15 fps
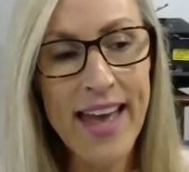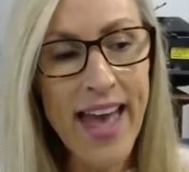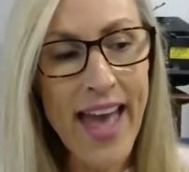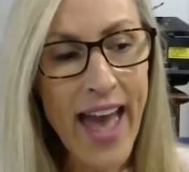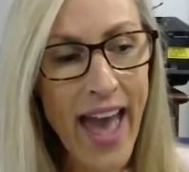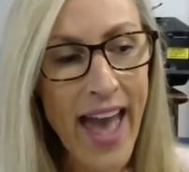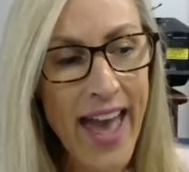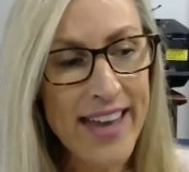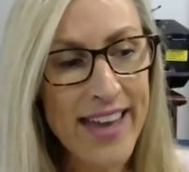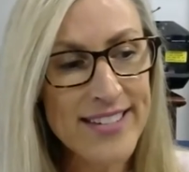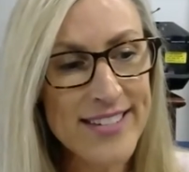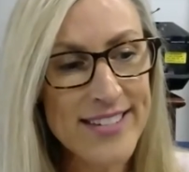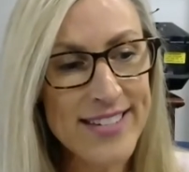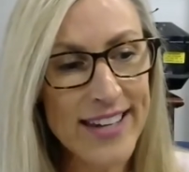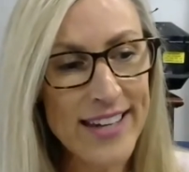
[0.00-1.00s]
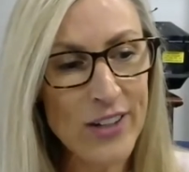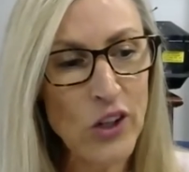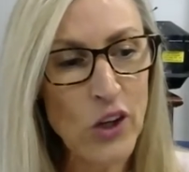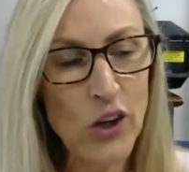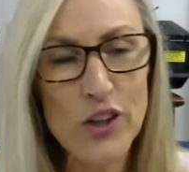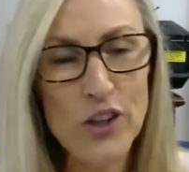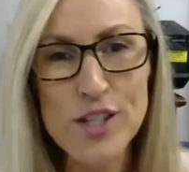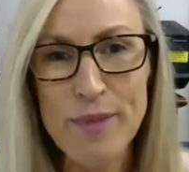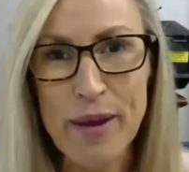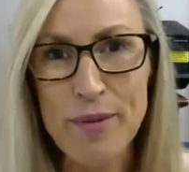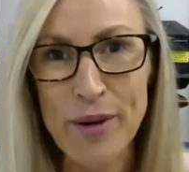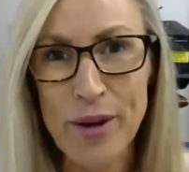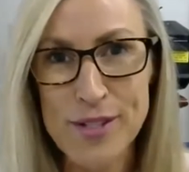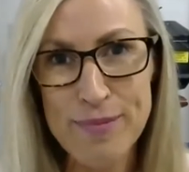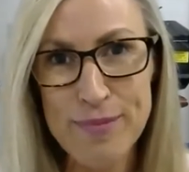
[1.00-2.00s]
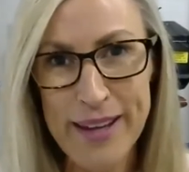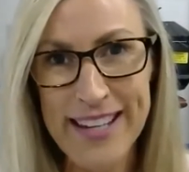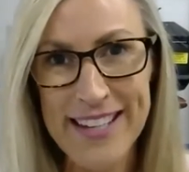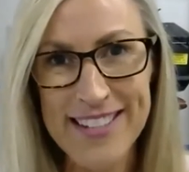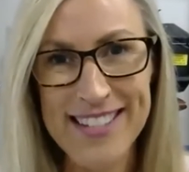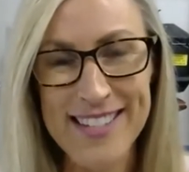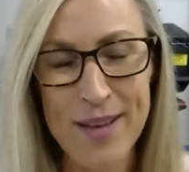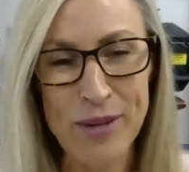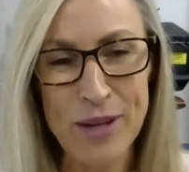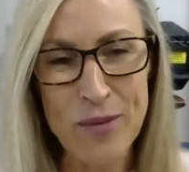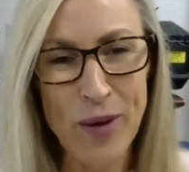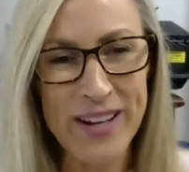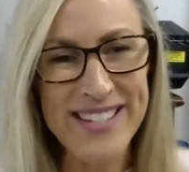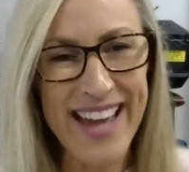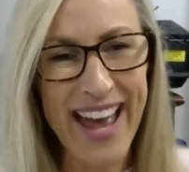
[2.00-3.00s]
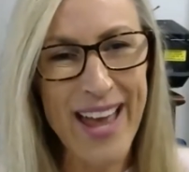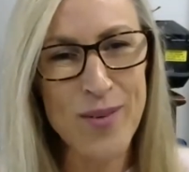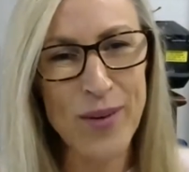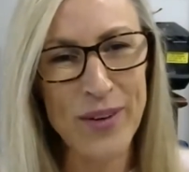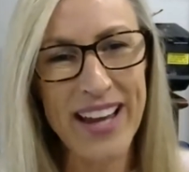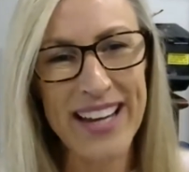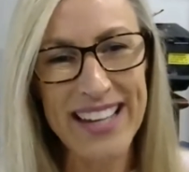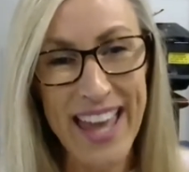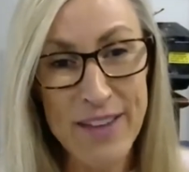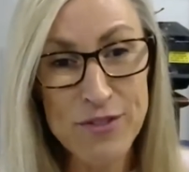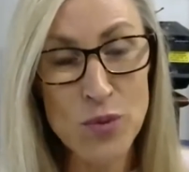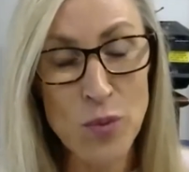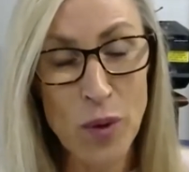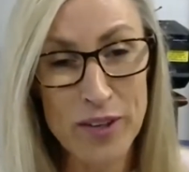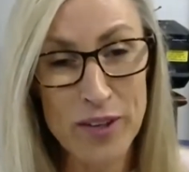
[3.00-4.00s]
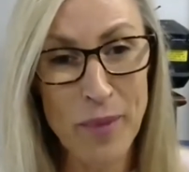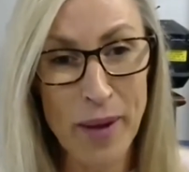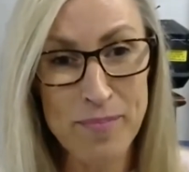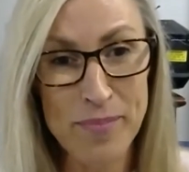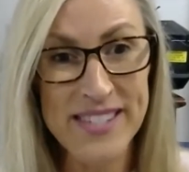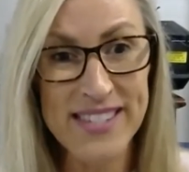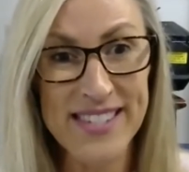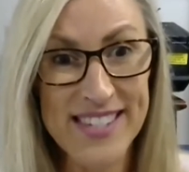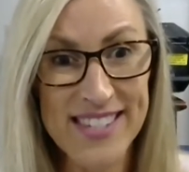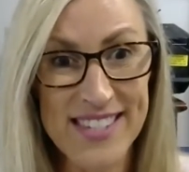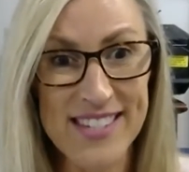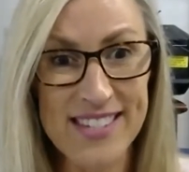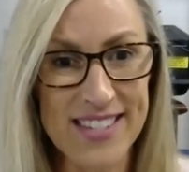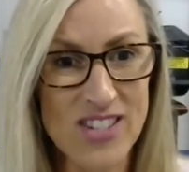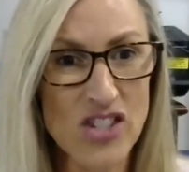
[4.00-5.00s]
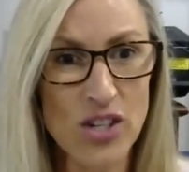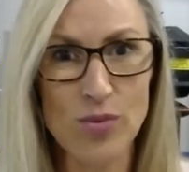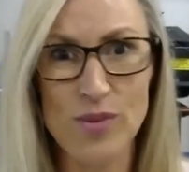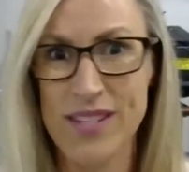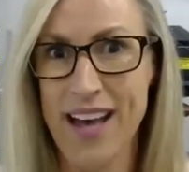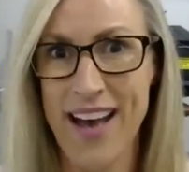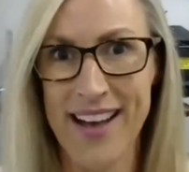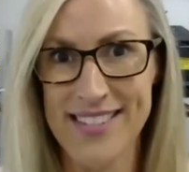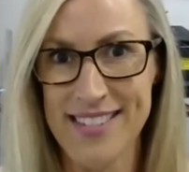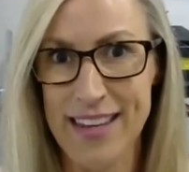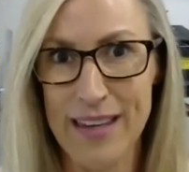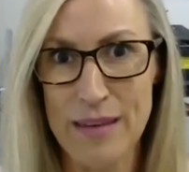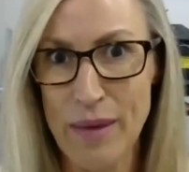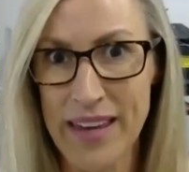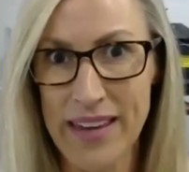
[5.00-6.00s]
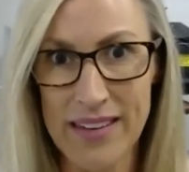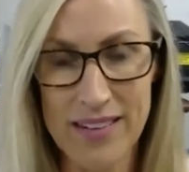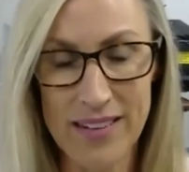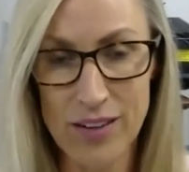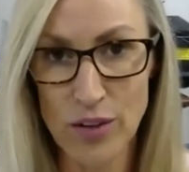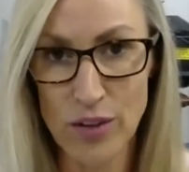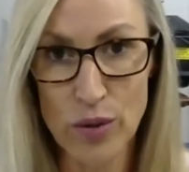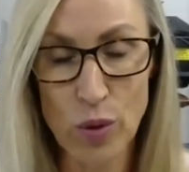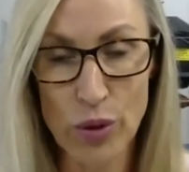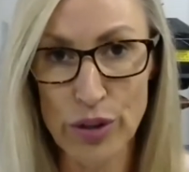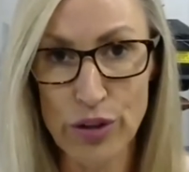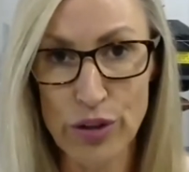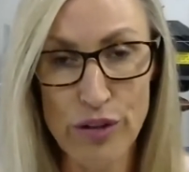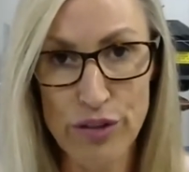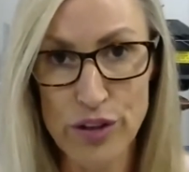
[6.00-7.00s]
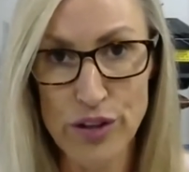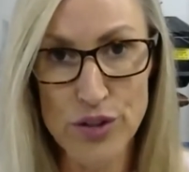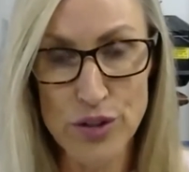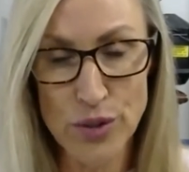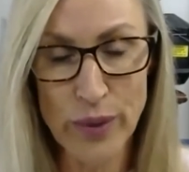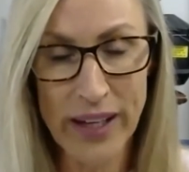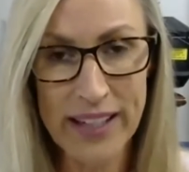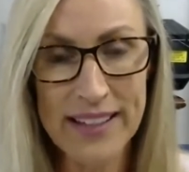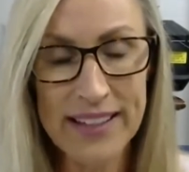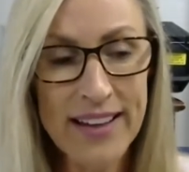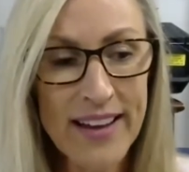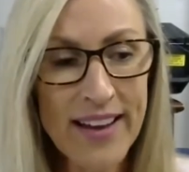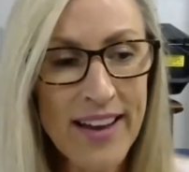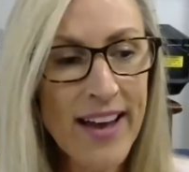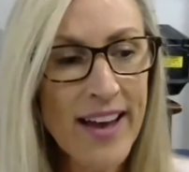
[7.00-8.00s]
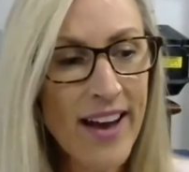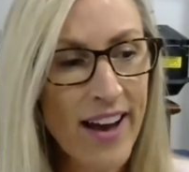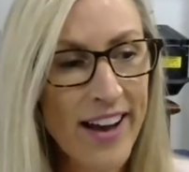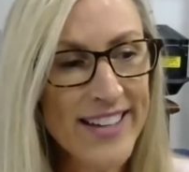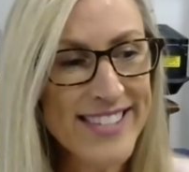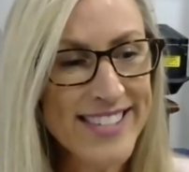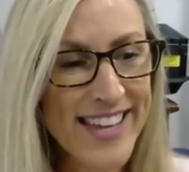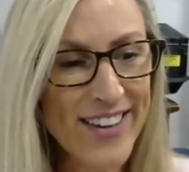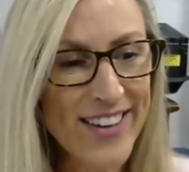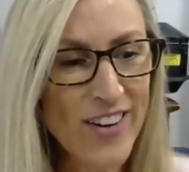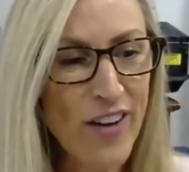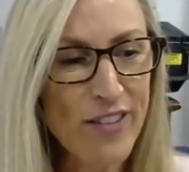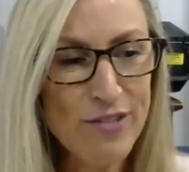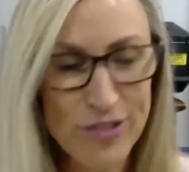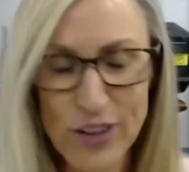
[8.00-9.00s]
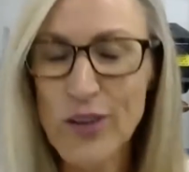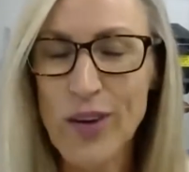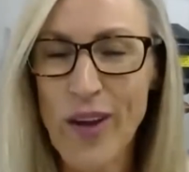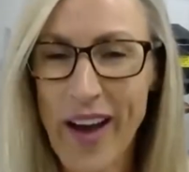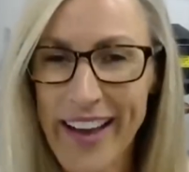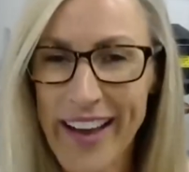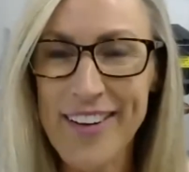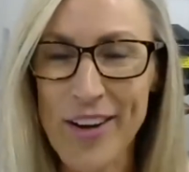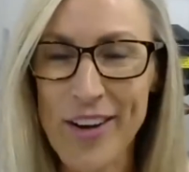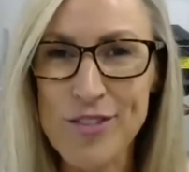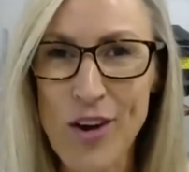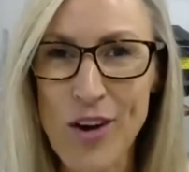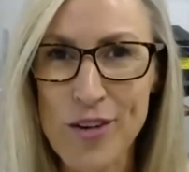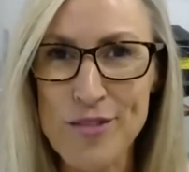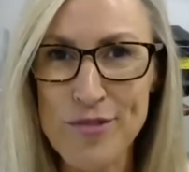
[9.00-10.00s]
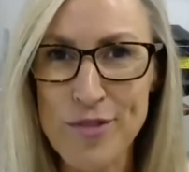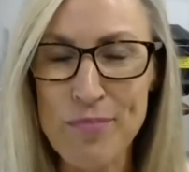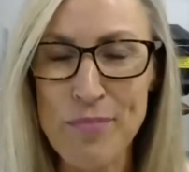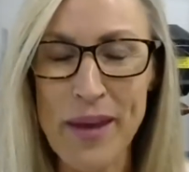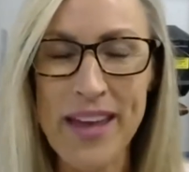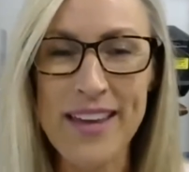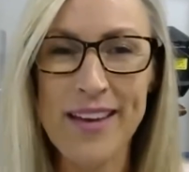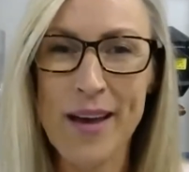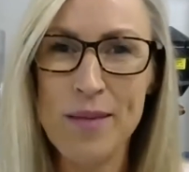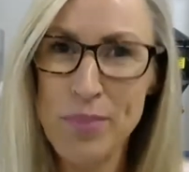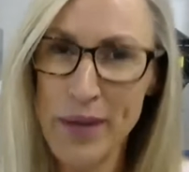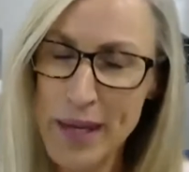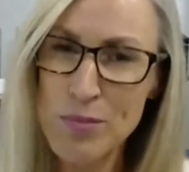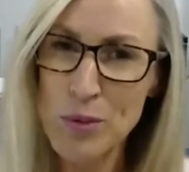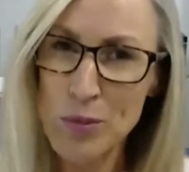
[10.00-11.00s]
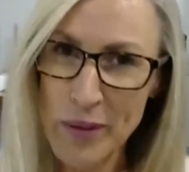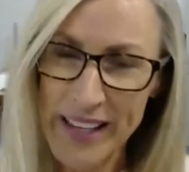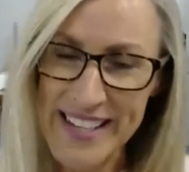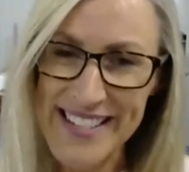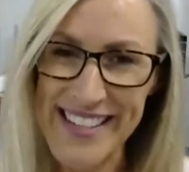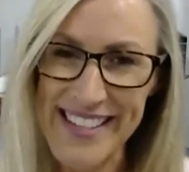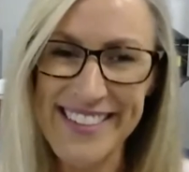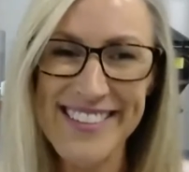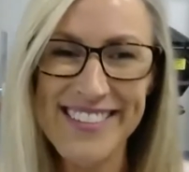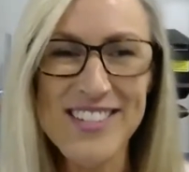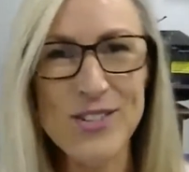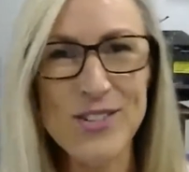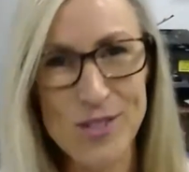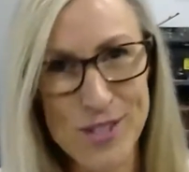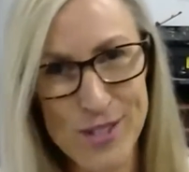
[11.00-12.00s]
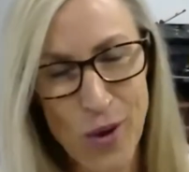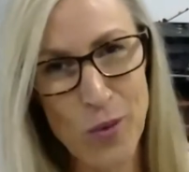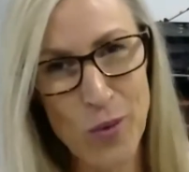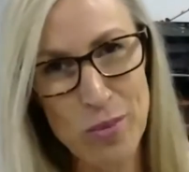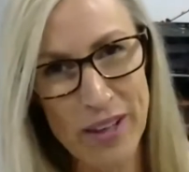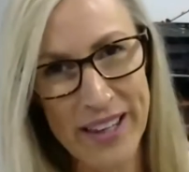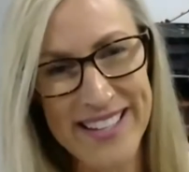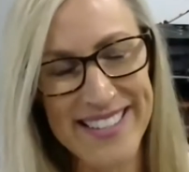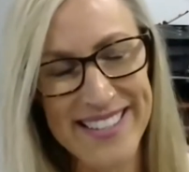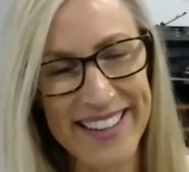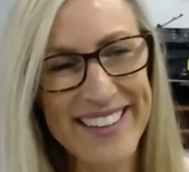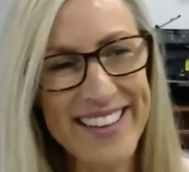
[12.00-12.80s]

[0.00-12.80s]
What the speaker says: And it occurred to me when I was speaking to somebody one day when I left one of my businesses, and she was asking me, what on earth are you doing? I said, I feel like I've gone from being a people pleaser to a soul pleaser.